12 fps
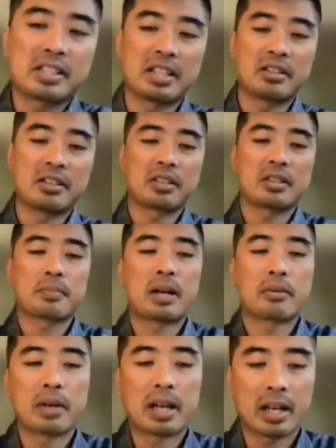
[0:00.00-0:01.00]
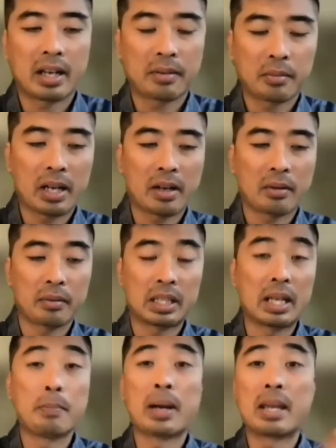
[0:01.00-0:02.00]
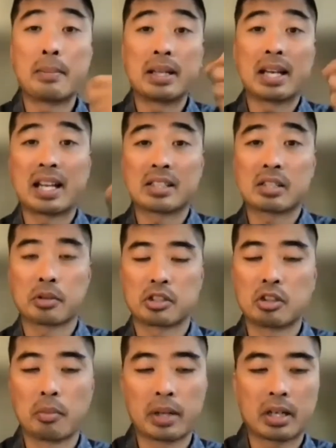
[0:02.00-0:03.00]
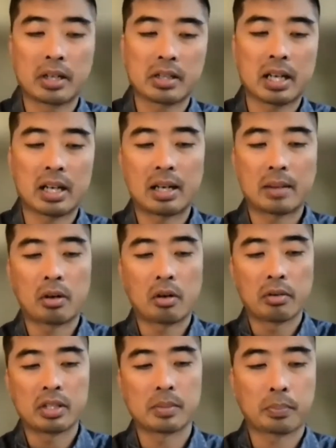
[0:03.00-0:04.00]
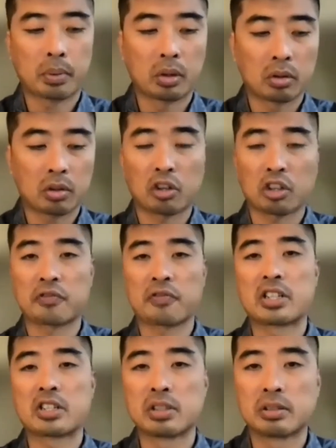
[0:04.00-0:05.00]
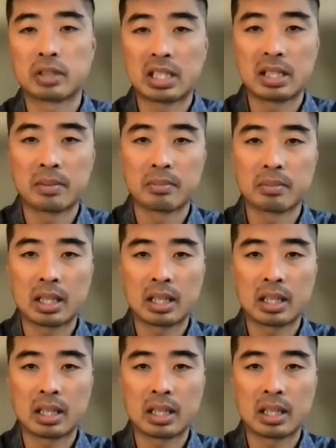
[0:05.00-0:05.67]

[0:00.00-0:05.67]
the interesting part where my immediate answer was no, because I'm always a pro cross-functional team